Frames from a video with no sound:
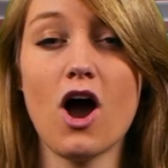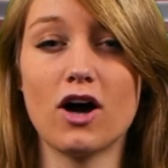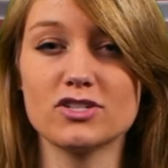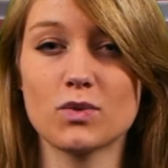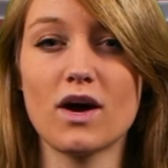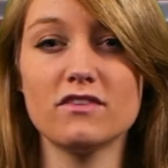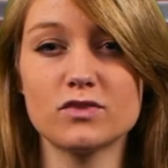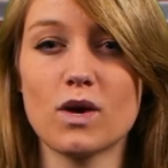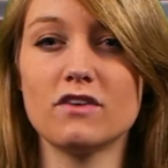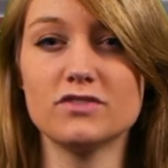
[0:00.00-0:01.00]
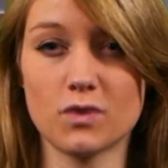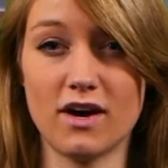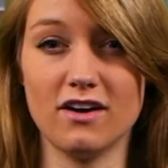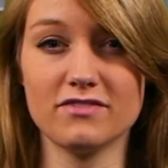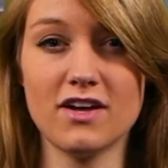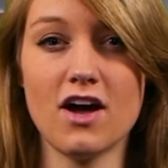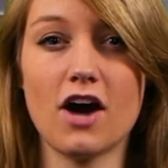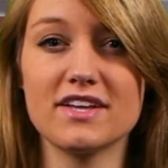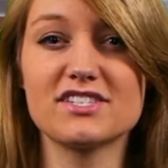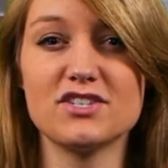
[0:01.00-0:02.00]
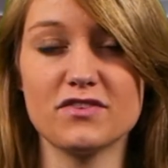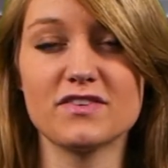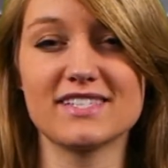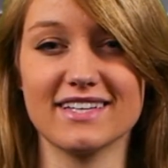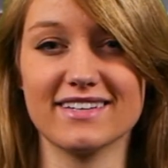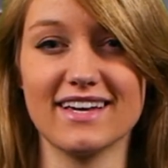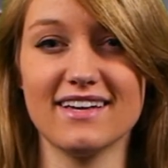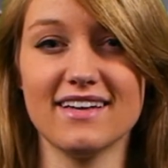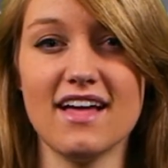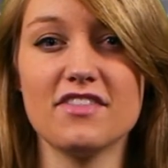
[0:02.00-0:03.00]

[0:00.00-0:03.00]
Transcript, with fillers: on 12-12-12 on its new facility.